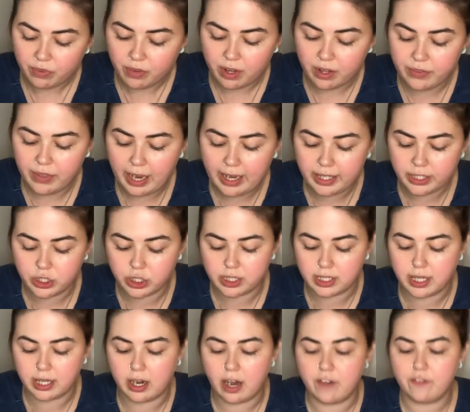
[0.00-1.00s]
that it's just
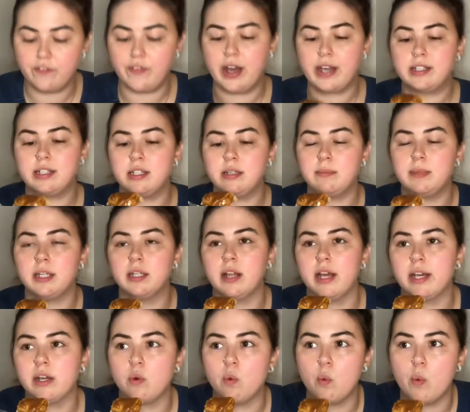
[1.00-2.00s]
like affecting me
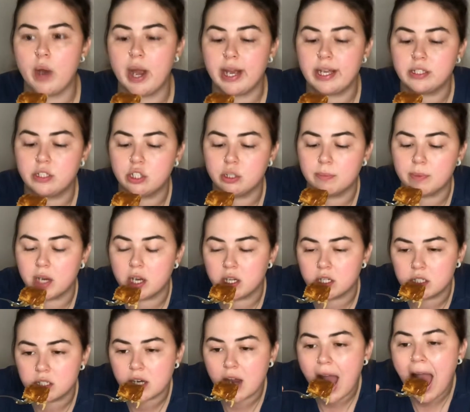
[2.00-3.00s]
like way too
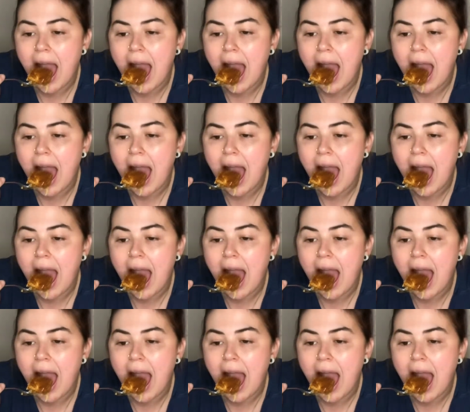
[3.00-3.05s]
much.